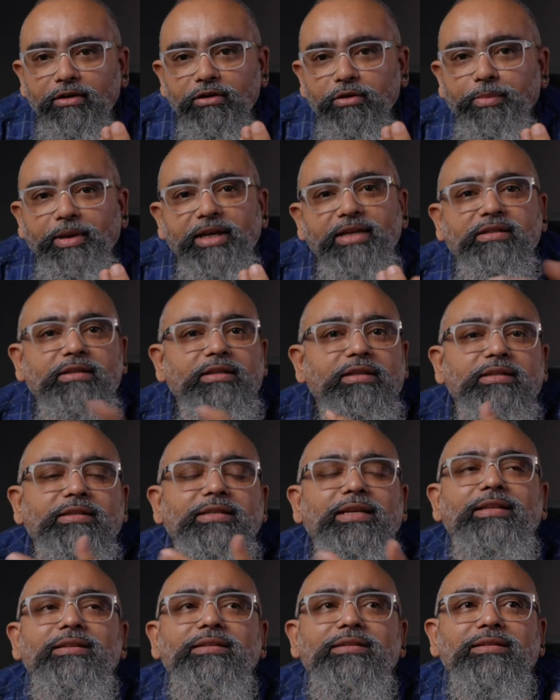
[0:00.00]
a space, in the
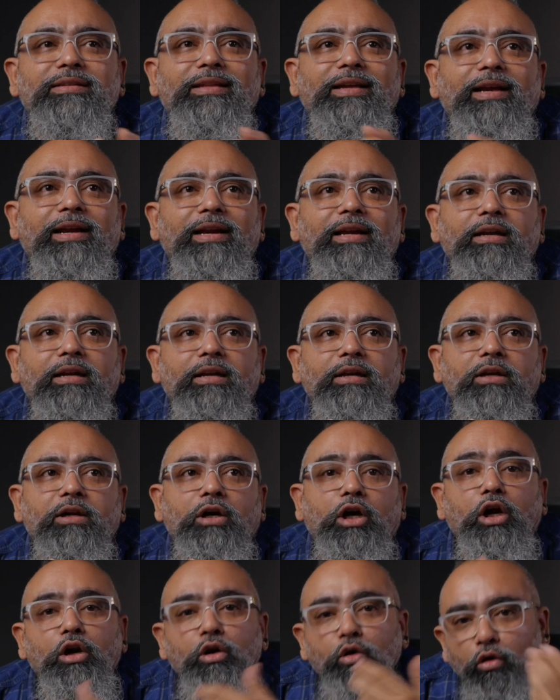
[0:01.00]
sense that
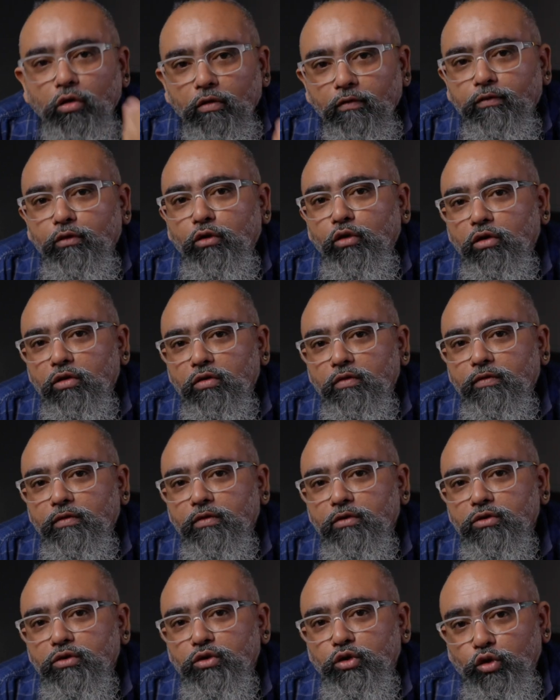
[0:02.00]
a lot of
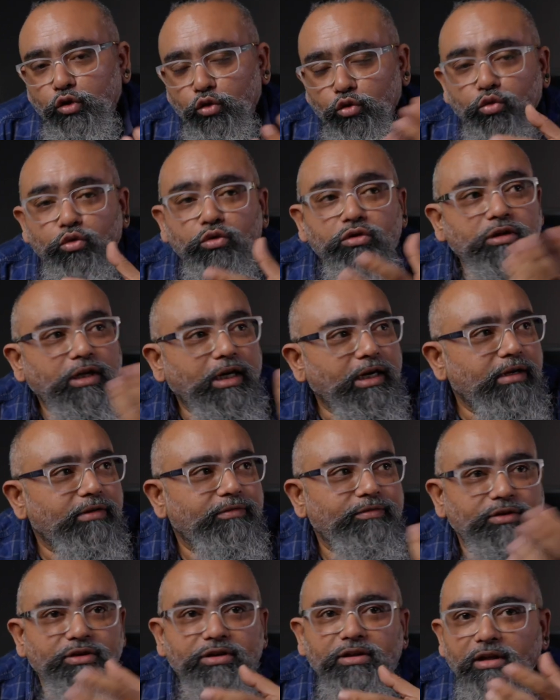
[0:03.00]
photographers use
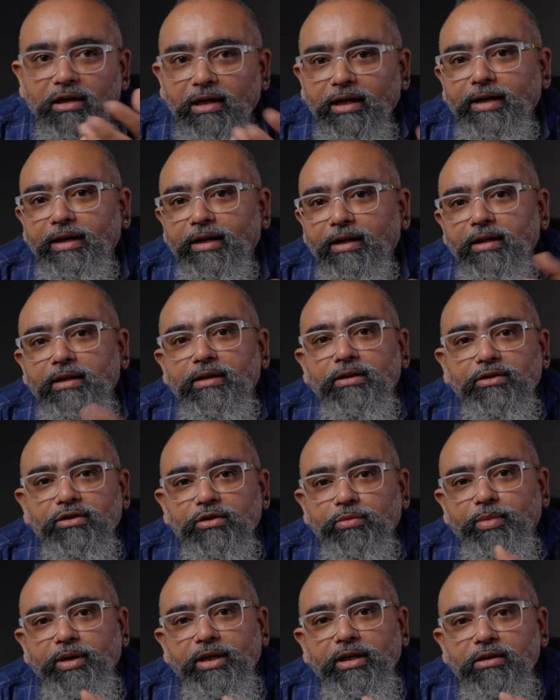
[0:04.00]
artificial light in the
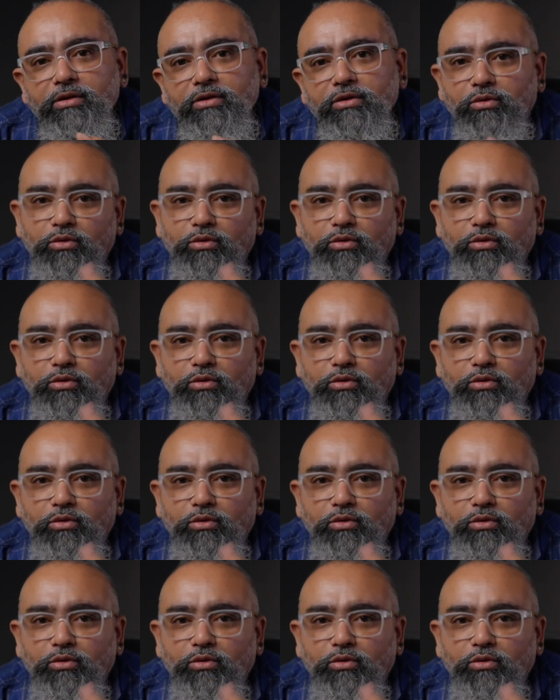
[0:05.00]
space